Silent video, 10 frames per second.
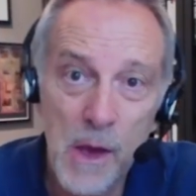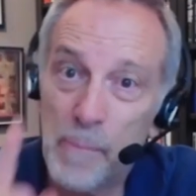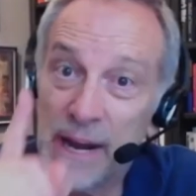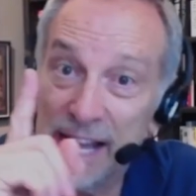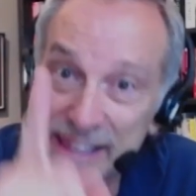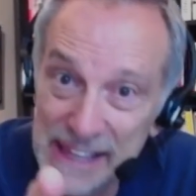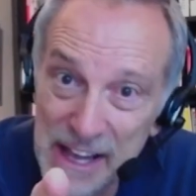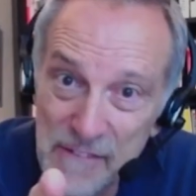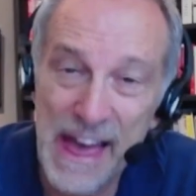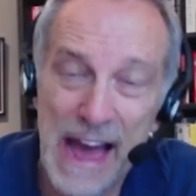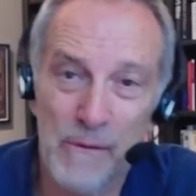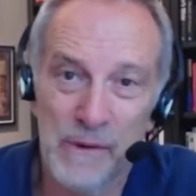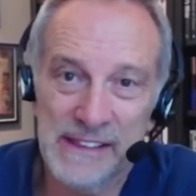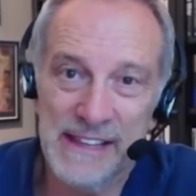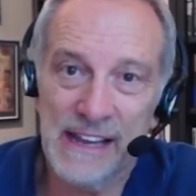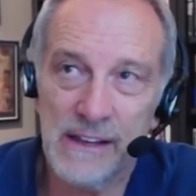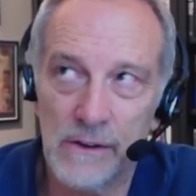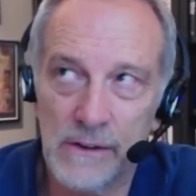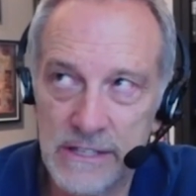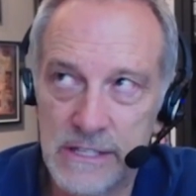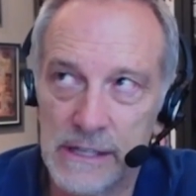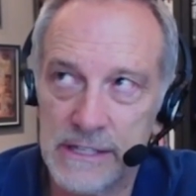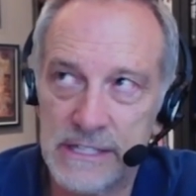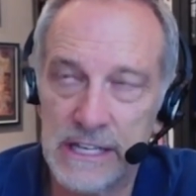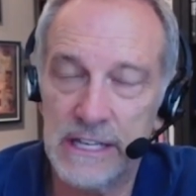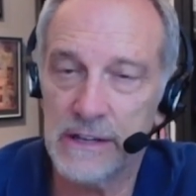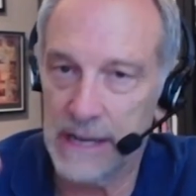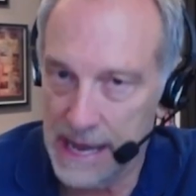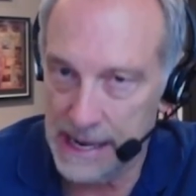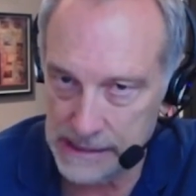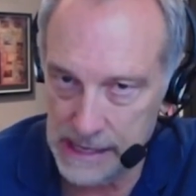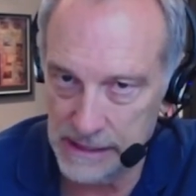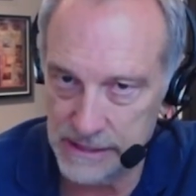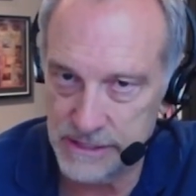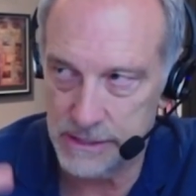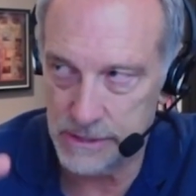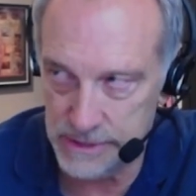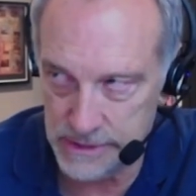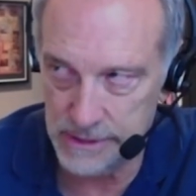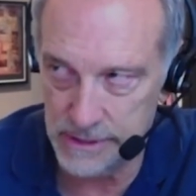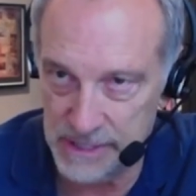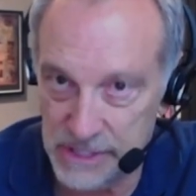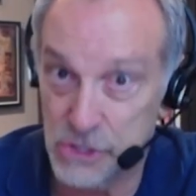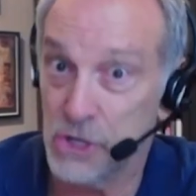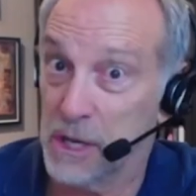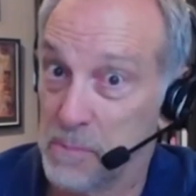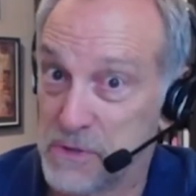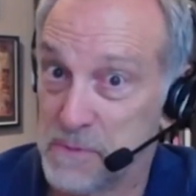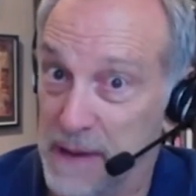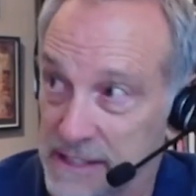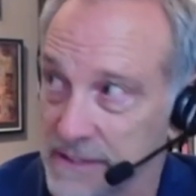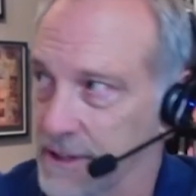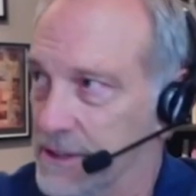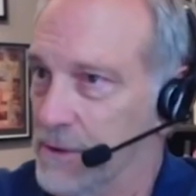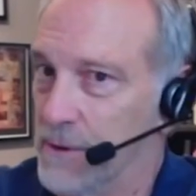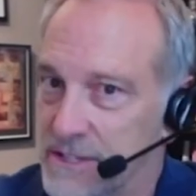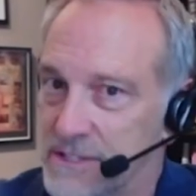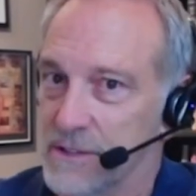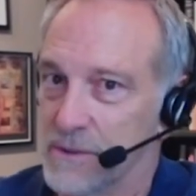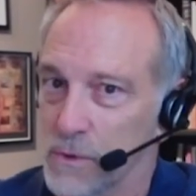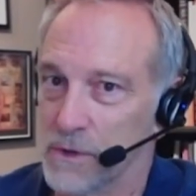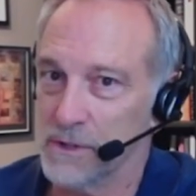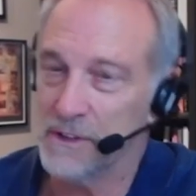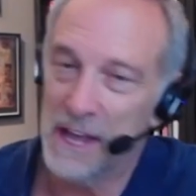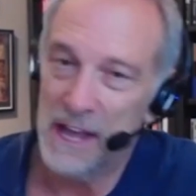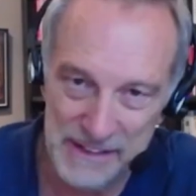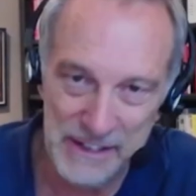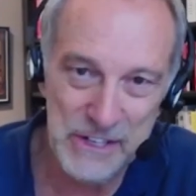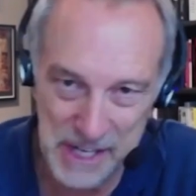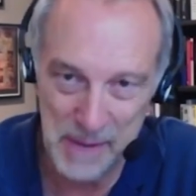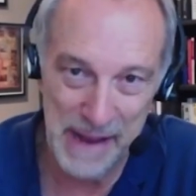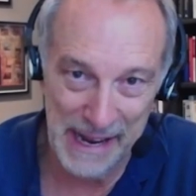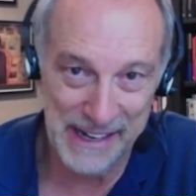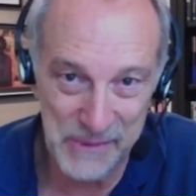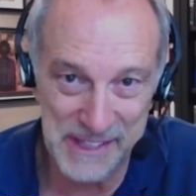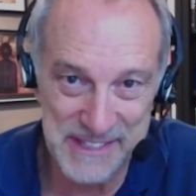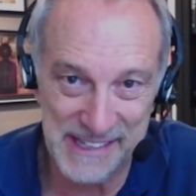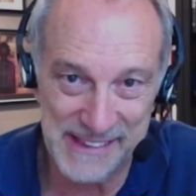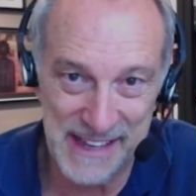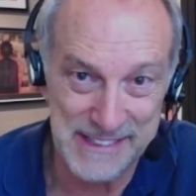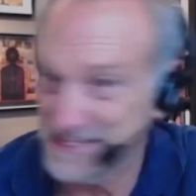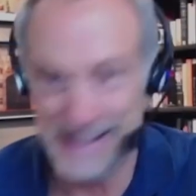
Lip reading: But I love that one. Like, okay, so let's see. You get out of college, you do a 2-year mission, you get perspective on the rest of the world, and then you come back and get a real estate license.